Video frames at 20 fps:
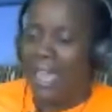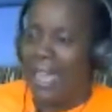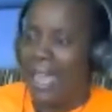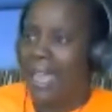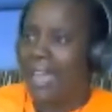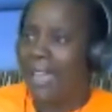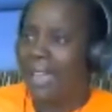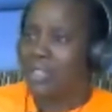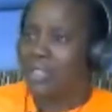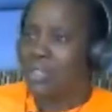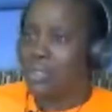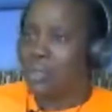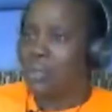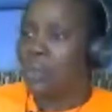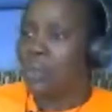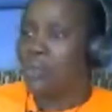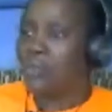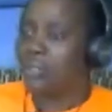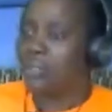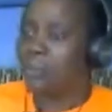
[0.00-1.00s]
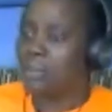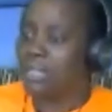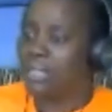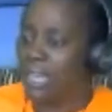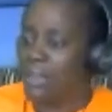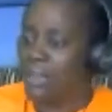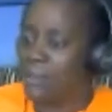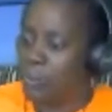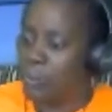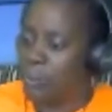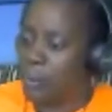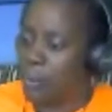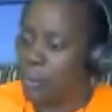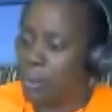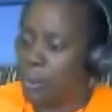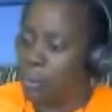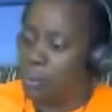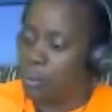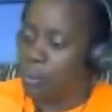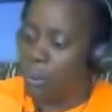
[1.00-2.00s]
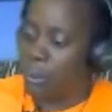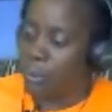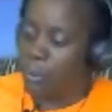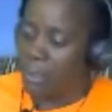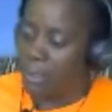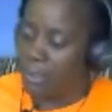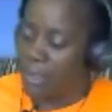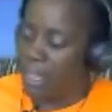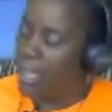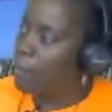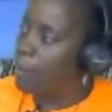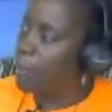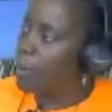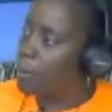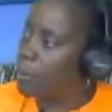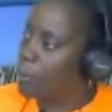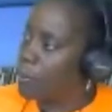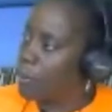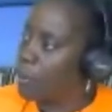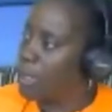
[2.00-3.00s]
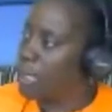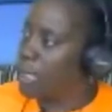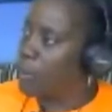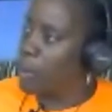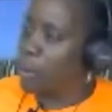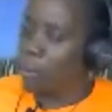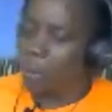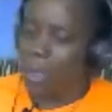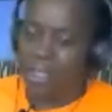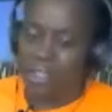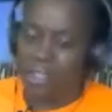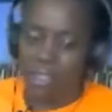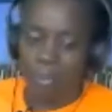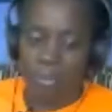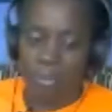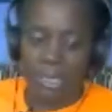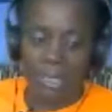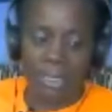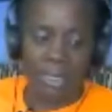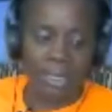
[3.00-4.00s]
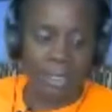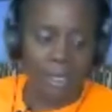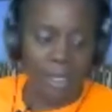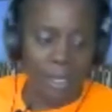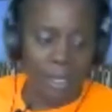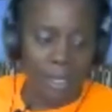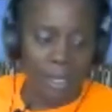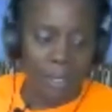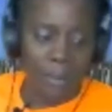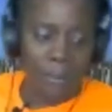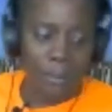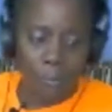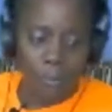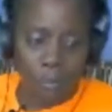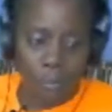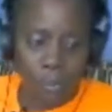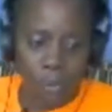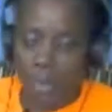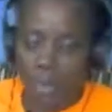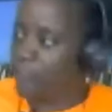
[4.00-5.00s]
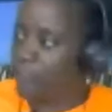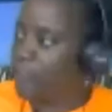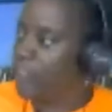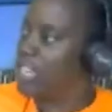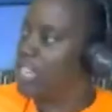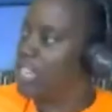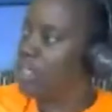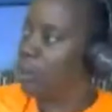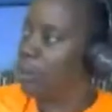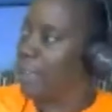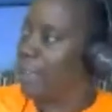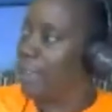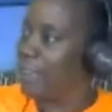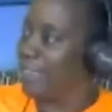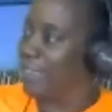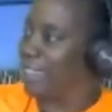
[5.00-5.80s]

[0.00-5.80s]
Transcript: And sometimes when we think about praying, we want to be prayerfully correct,